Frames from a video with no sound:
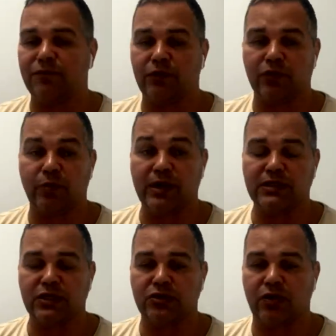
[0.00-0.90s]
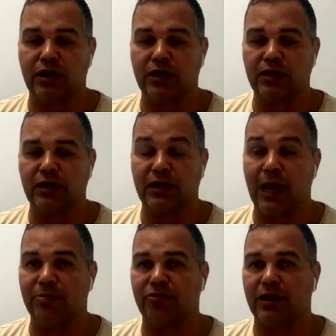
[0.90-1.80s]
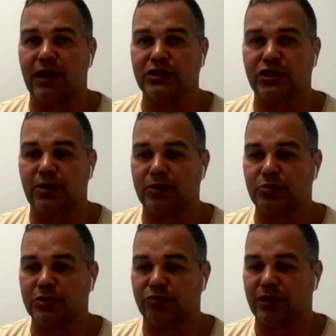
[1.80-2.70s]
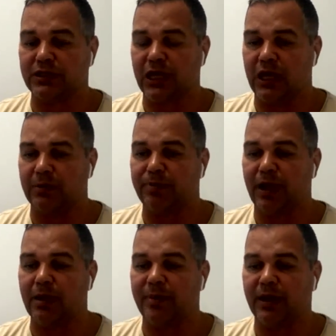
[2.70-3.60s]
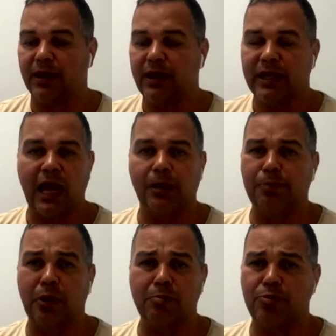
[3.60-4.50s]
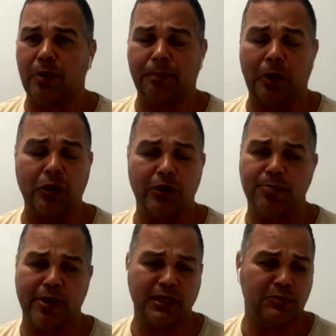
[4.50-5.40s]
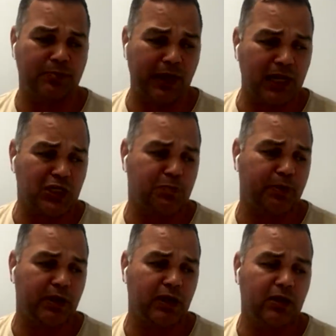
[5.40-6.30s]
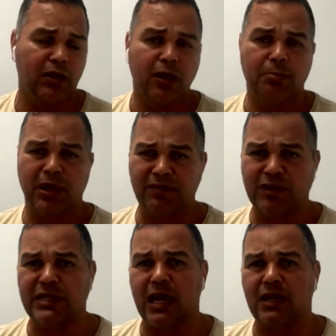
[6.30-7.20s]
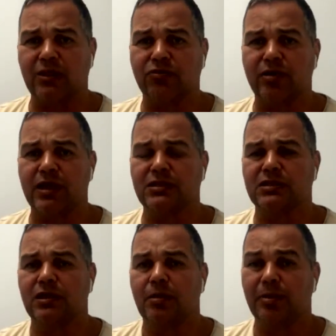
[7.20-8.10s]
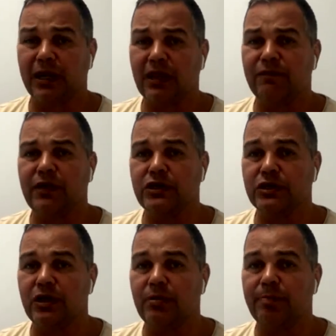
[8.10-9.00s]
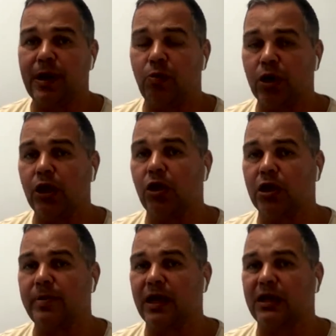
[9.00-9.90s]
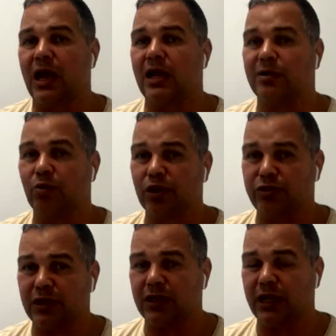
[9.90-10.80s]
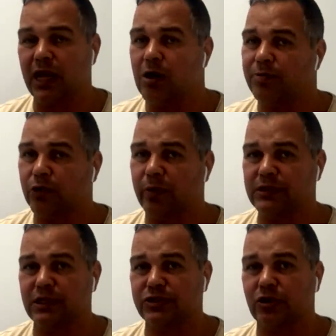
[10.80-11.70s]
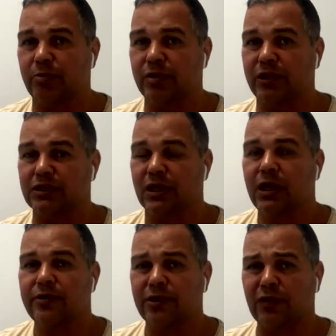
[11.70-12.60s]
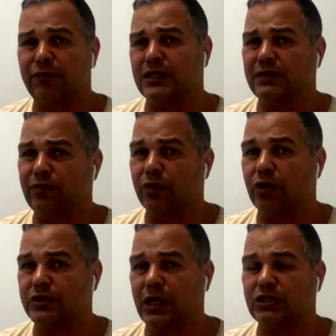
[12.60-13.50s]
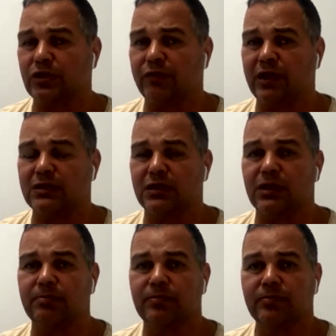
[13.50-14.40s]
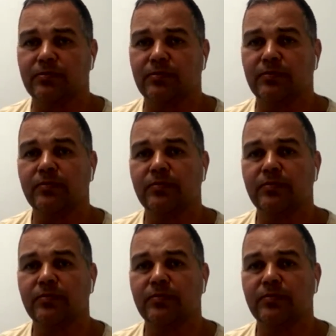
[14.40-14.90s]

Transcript: there for the Queensland side in, in game three last year, which was a really telling play. But Carl Ponga brings plenty of speed, plenty of attacking threats, plenty of vision. But what I like about Carl and what I think he can help the Queensland side with is the defensive organisation of their team. All